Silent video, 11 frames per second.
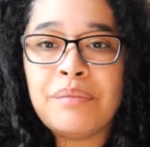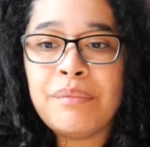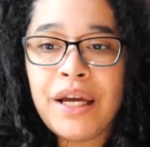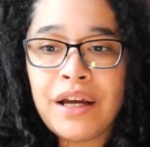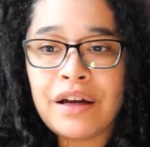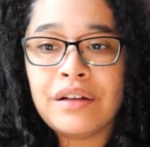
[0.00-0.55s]

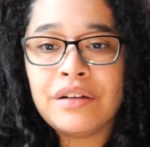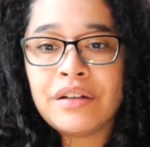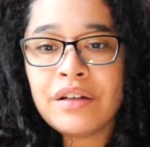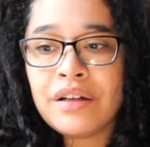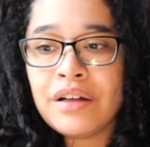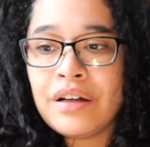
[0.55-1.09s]
man,
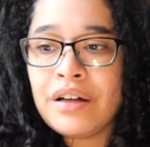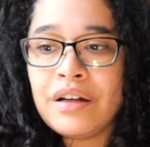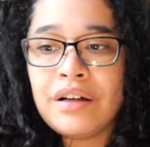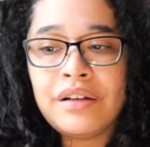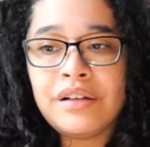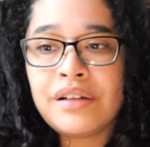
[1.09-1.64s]

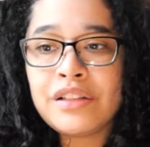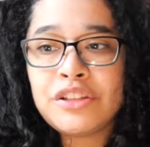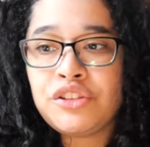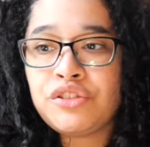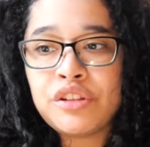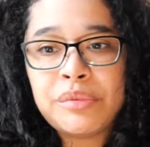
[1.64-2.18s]

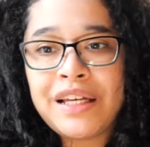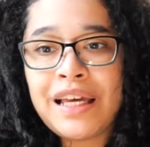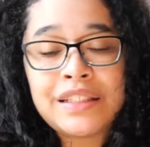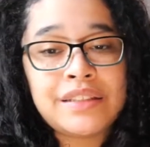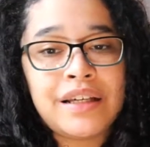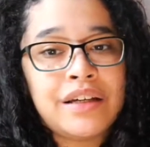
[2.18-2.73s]
streaming
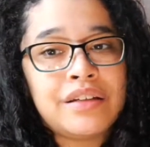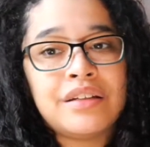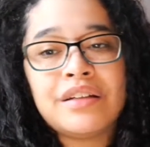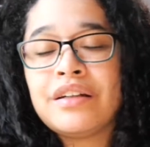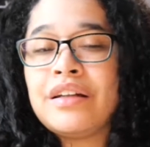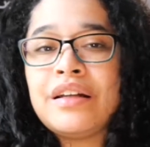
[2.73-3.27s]
has said,
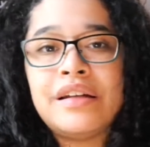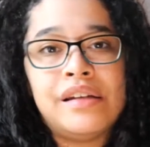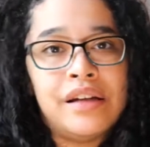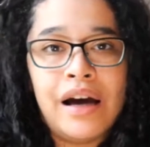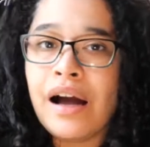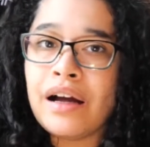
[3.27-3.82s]

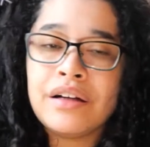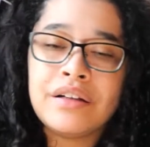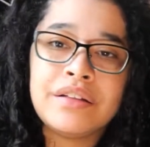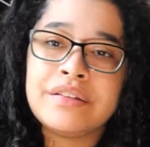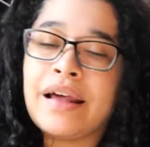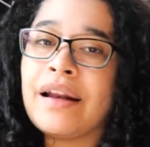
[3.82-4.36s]
nah,
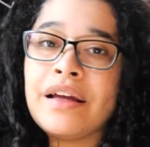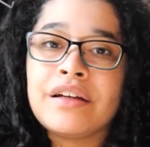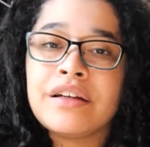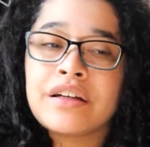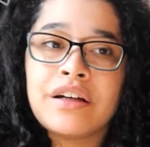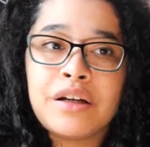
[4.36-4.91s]
that ain't
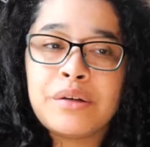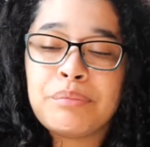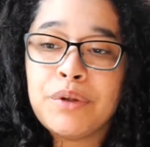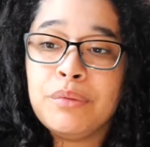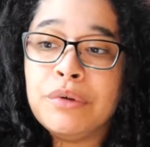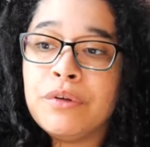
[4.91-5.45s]
gonna cut it,
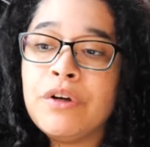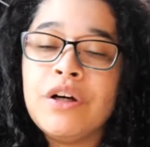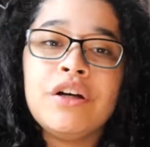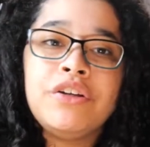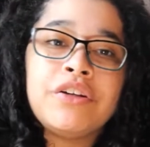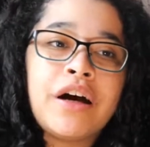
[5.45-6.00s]
boo-boo.
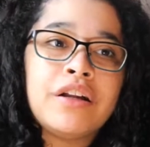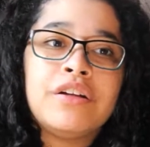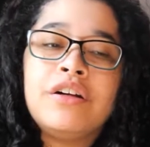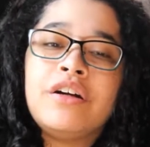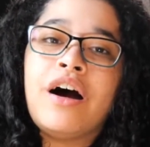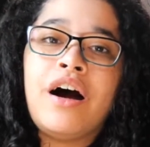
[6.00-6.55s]
You gotta
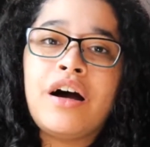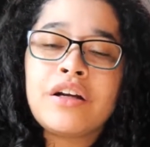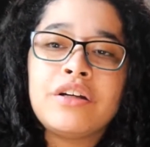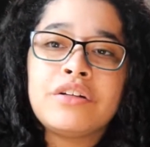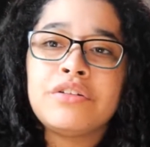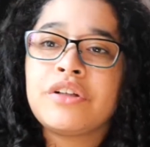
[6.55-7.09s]
learn
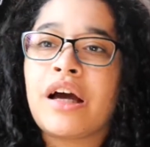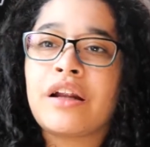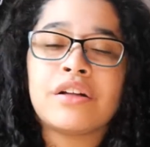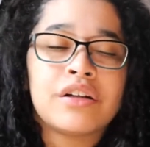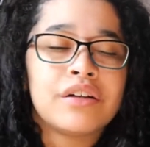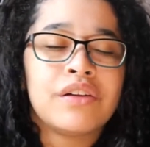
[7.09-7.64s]
audio, you gotta
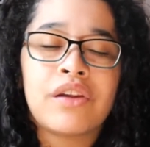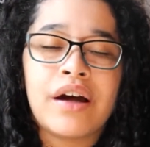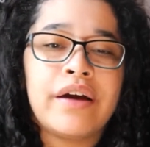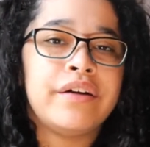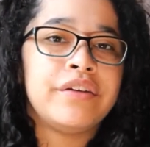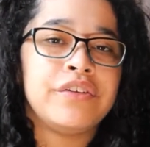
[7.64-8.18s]
learn
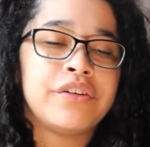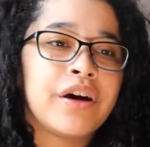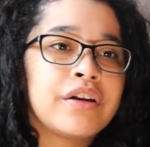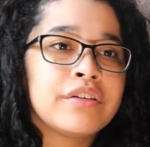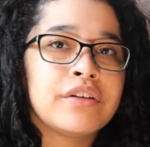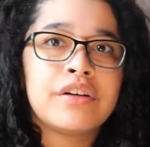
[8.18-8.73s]
lighting, you
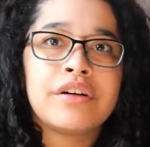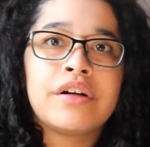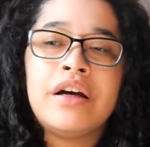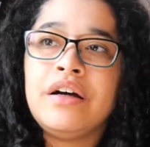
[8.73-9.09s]
gotta learn